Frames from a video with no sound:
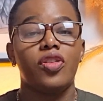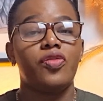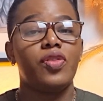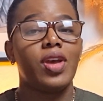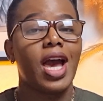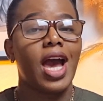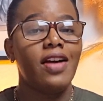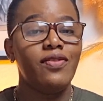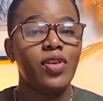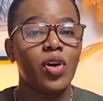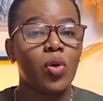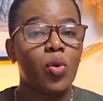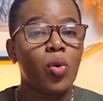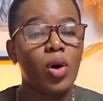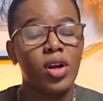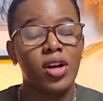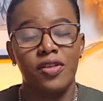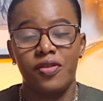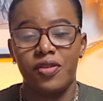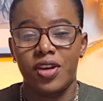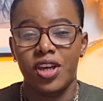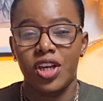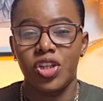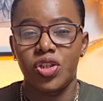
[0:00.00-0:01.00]
if you have a
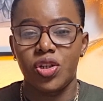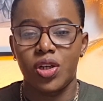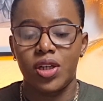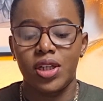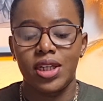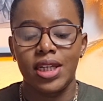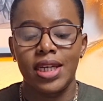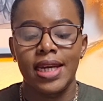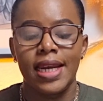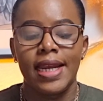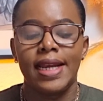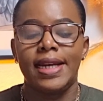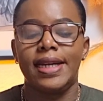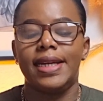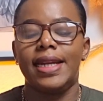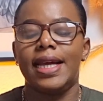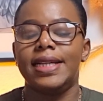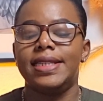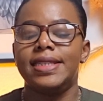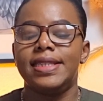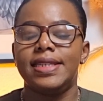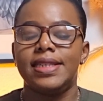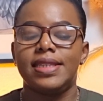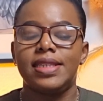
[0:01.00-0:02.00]
qualification
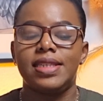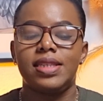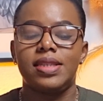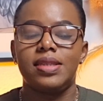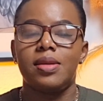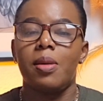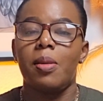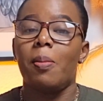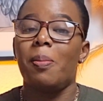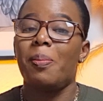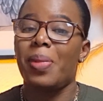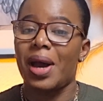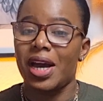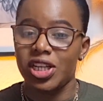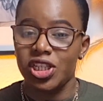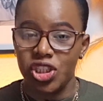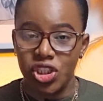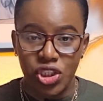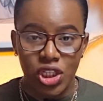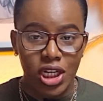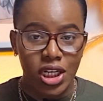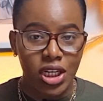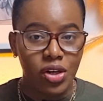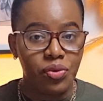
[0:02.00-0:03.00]
that is
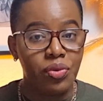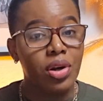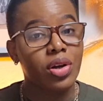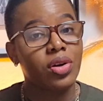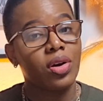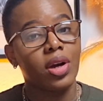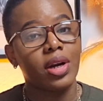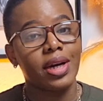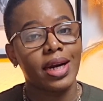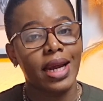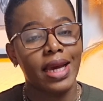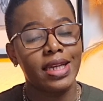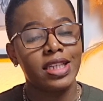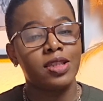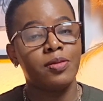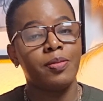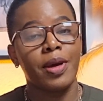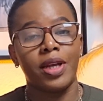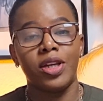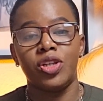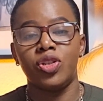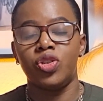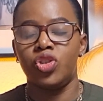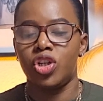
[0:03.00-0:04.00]
partially recognized
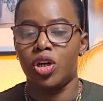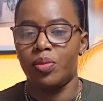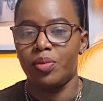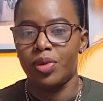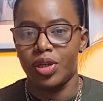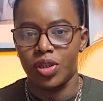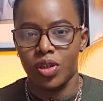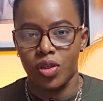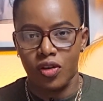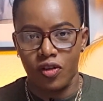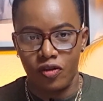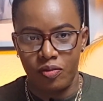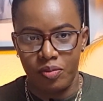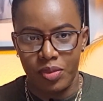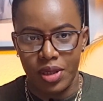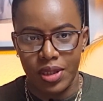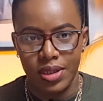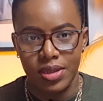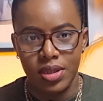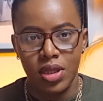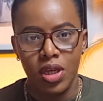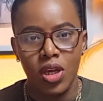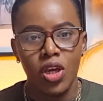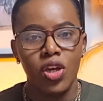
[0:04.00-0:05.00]
by the German
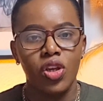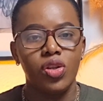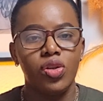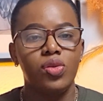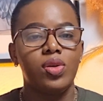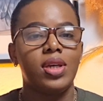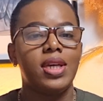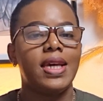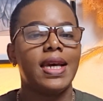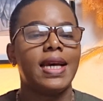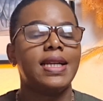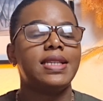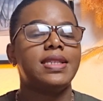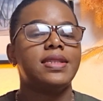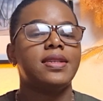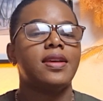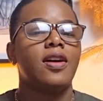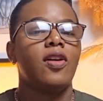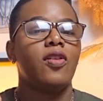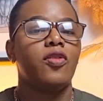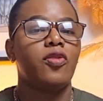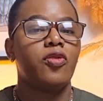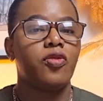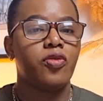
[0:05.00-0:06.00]
government, you get
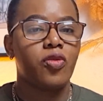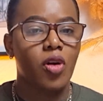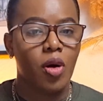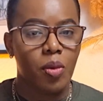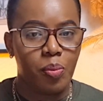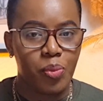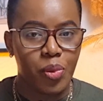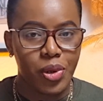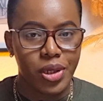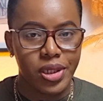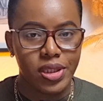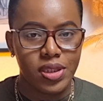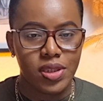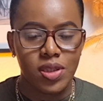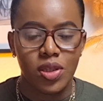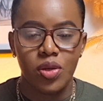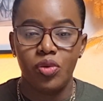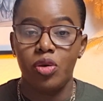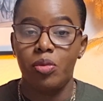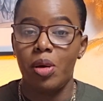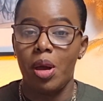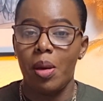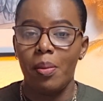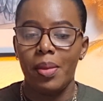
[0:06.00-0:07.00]
4 points.
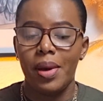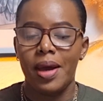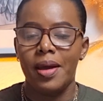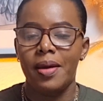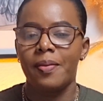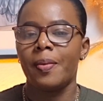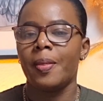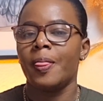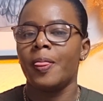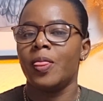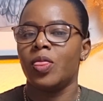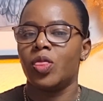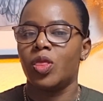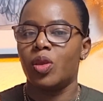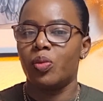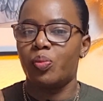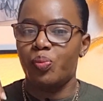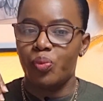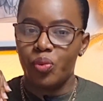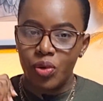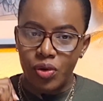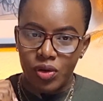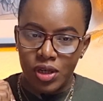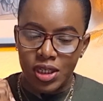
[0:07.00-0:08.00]
Remember,
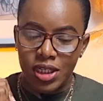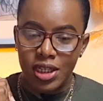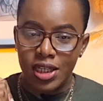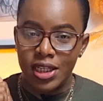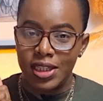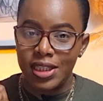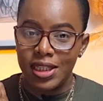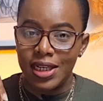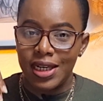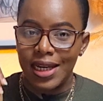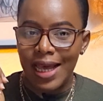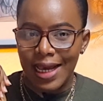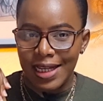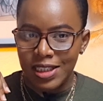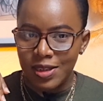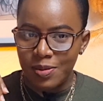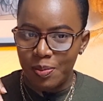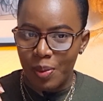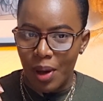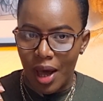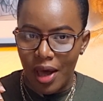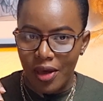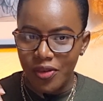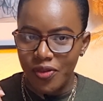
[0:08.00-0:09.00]
in the last
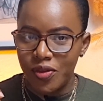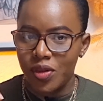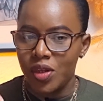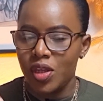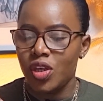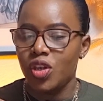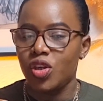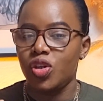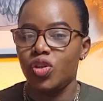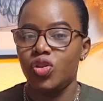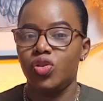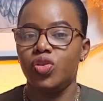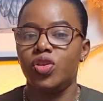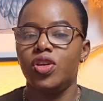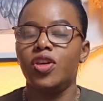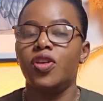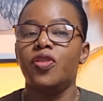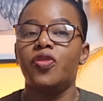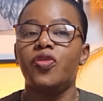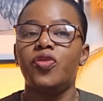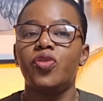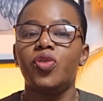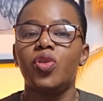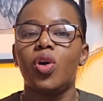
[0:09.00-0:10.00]
path,
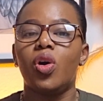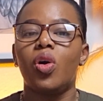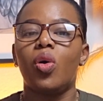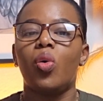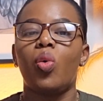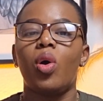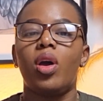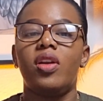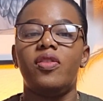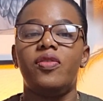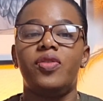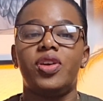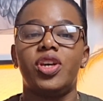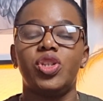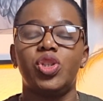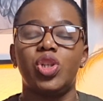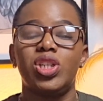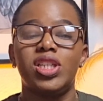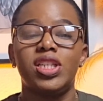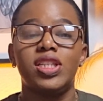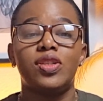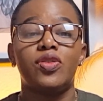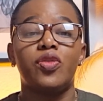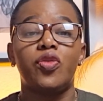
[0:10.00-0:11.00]
if your
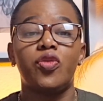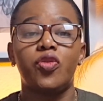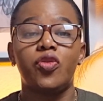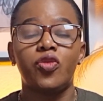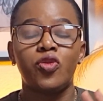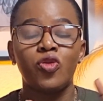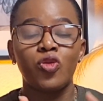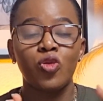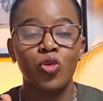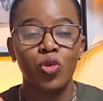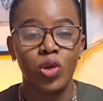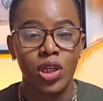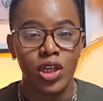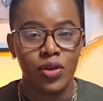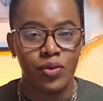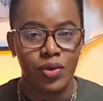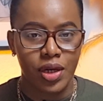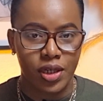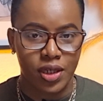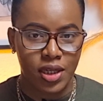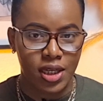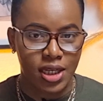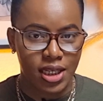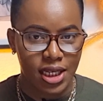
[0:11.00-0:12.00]
qualification is fully
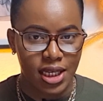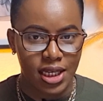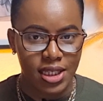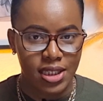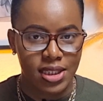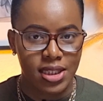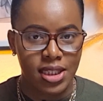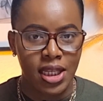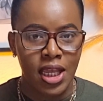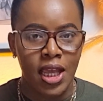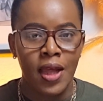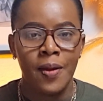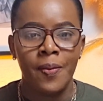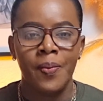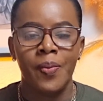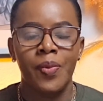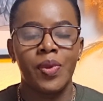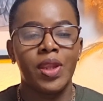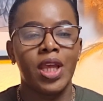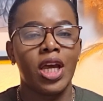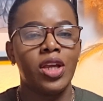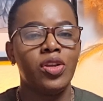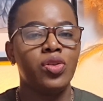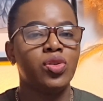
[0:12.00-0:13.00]
recognized,
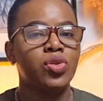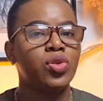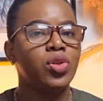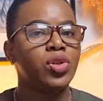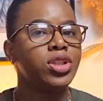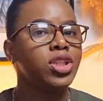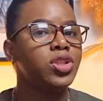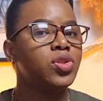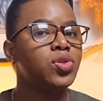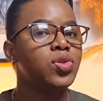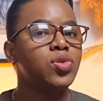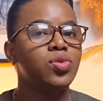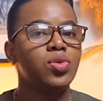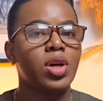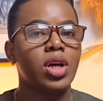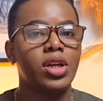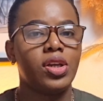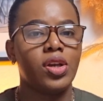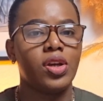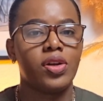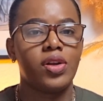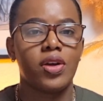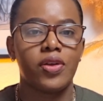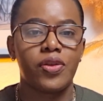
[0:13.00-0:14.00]
then you don't need to do
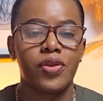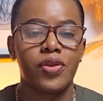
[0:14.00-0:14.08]
any other